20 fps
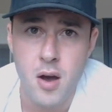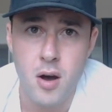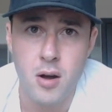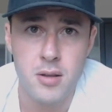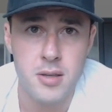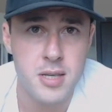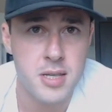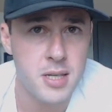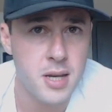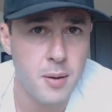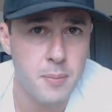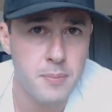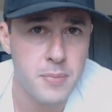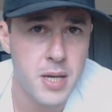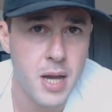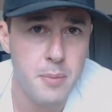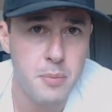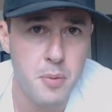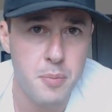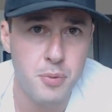on some
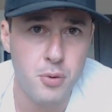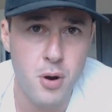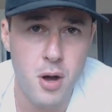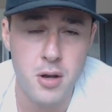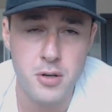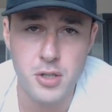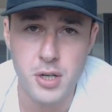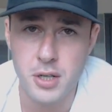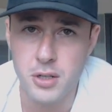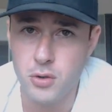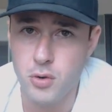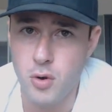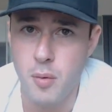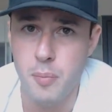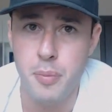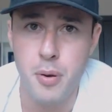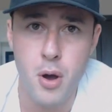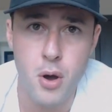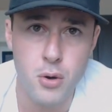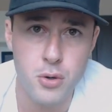type of project or a
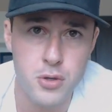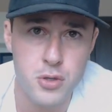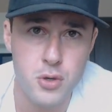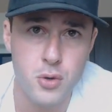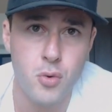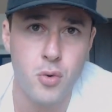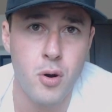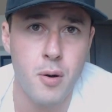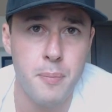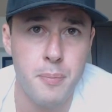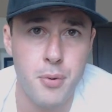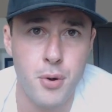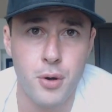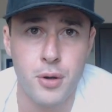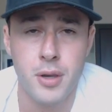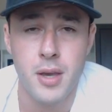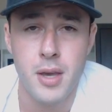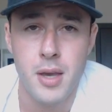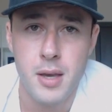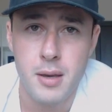post or a
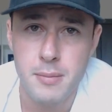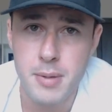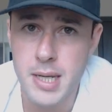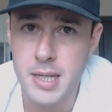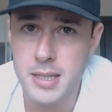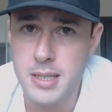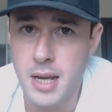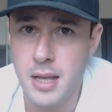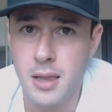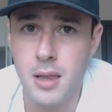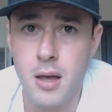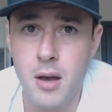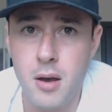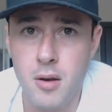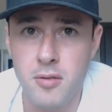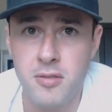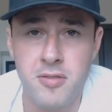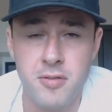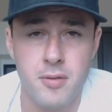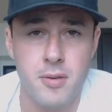book because I
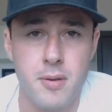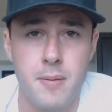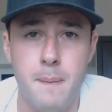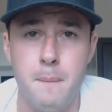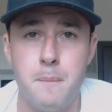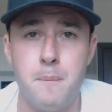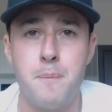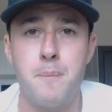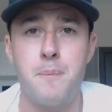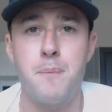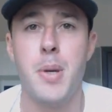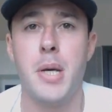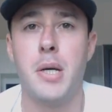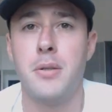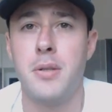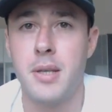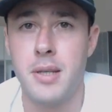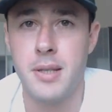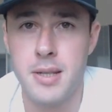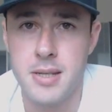love
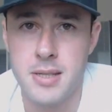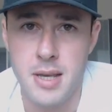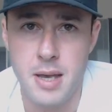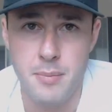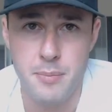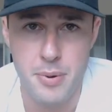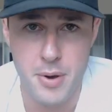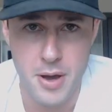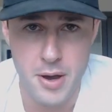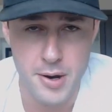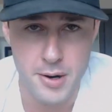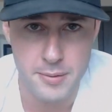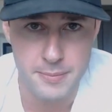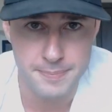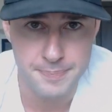building this empire.